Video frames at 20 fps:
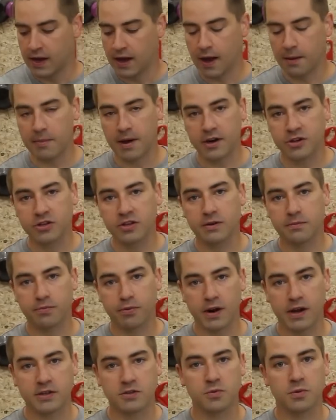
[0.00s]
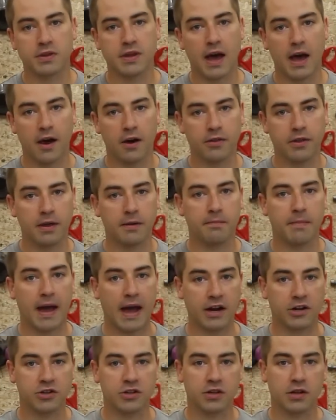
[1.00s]
I'm actually impressed with how they
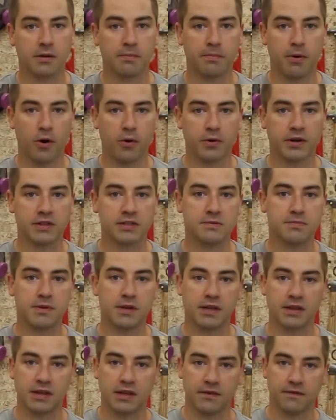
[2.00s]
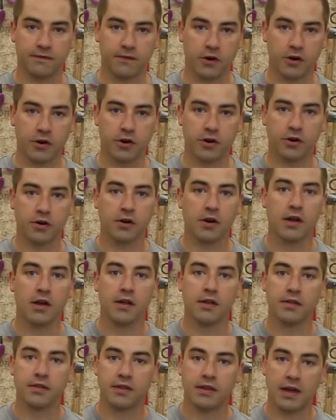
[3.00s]
matched the components, being the inverter,
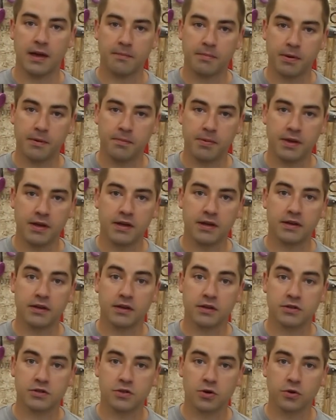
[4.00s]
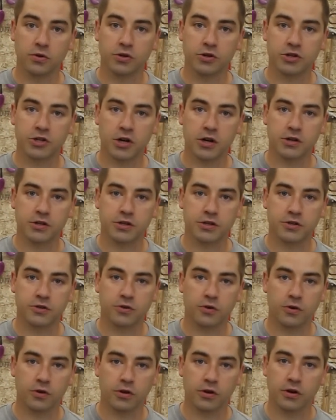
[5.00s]
the MPP solar charge
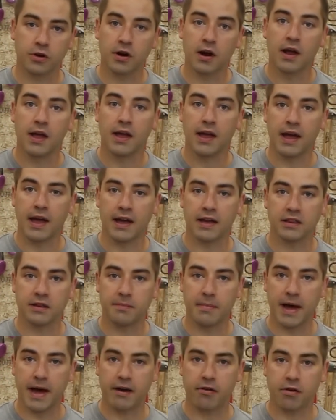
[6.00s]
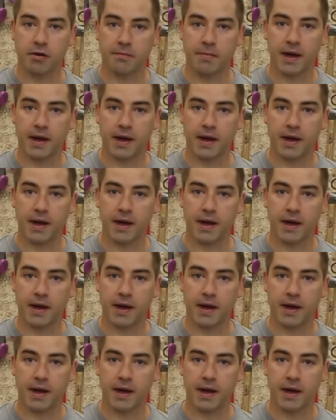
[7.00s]
controller, and the battery